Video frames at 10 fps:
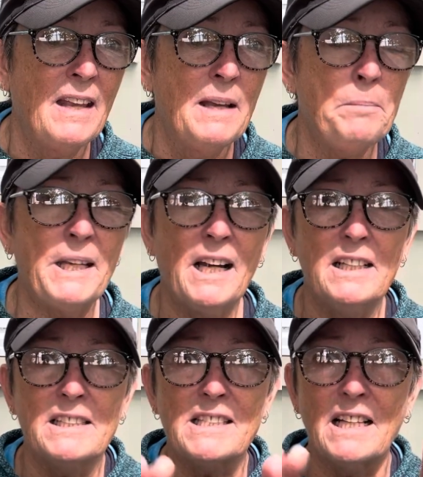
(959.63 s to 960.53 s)

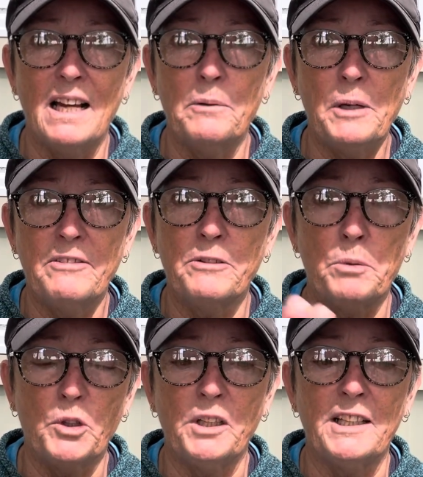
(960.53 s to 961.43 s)
because wafer
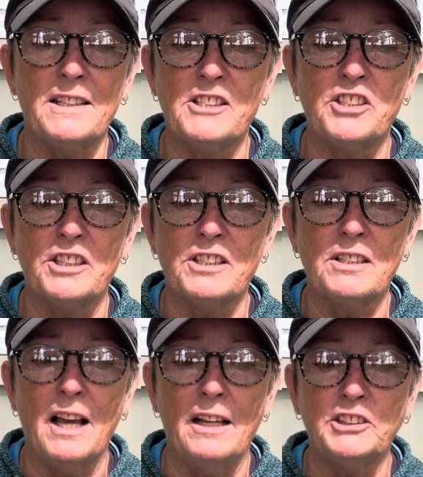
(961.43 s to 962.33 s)
board is just
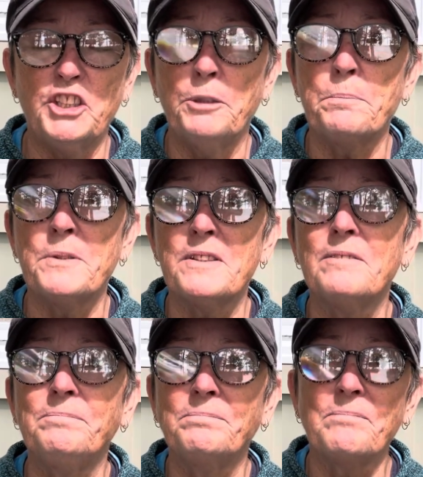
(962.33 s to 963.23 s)
chipped
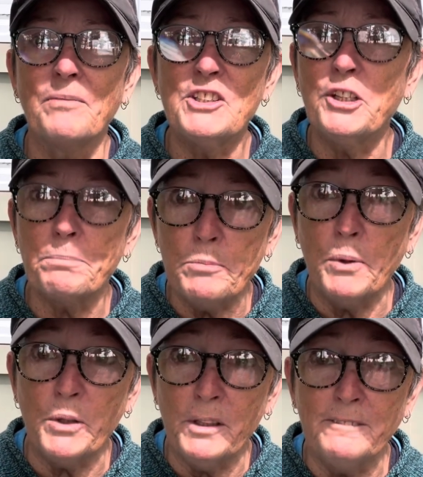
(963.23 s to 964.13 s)

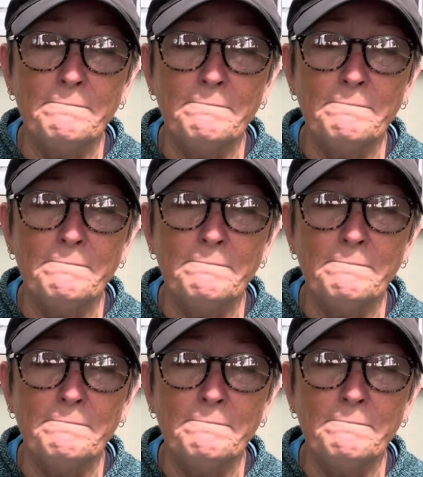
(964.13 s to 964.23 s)
board.